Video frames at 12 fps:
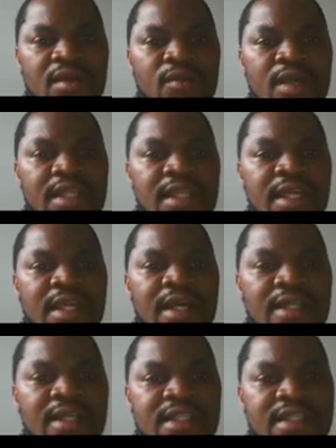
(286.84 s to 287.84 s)
When they
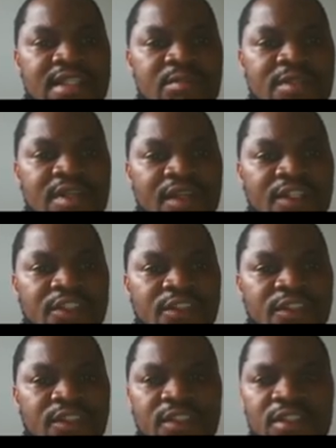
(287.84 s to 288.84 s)
act in the same
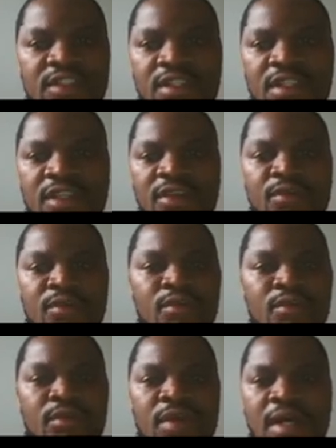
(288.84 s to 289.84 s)
direction,
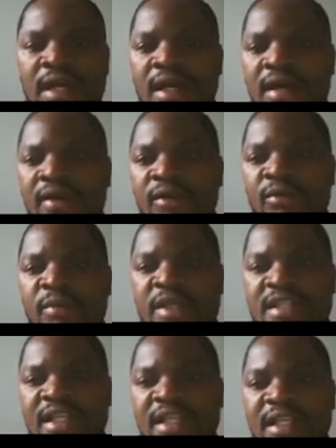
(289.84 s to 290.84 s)
you
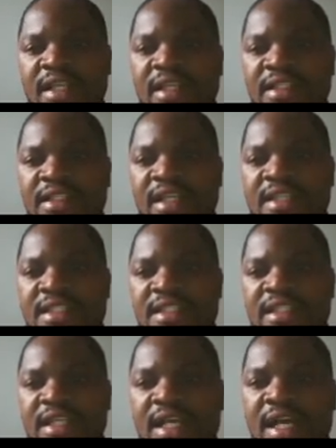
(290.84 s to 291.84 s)
basically just
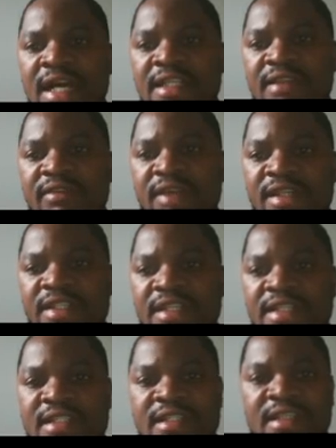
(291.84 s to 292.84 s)
add the
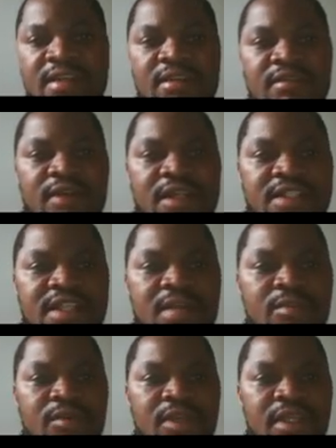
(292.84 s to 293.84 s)
vectors. For
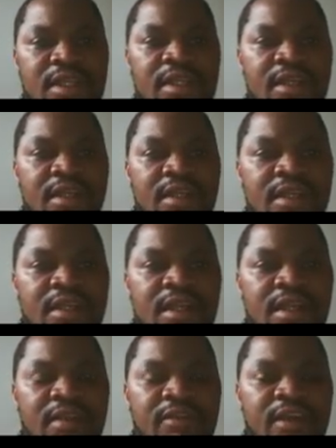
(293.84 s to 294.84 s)
example, here,
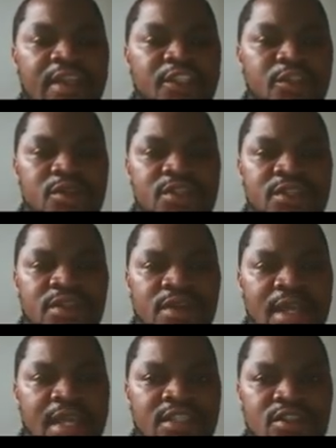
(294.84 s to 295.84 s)
if I choose the
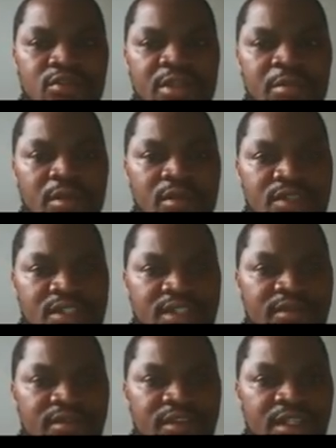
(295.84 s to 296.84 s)
right to be
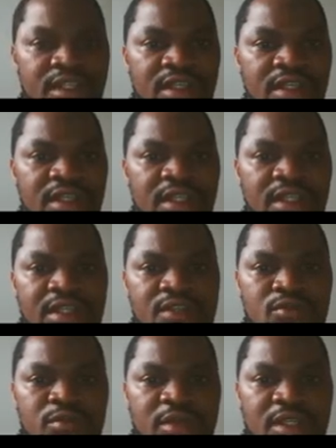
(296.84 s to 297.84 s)
positive, then this
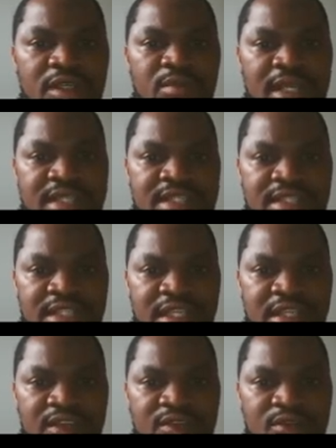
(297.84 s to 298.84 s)
will be plus
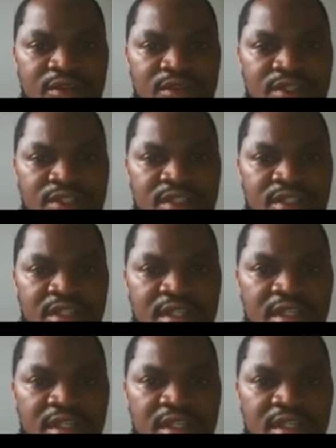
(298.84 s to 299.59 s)
10 newtons.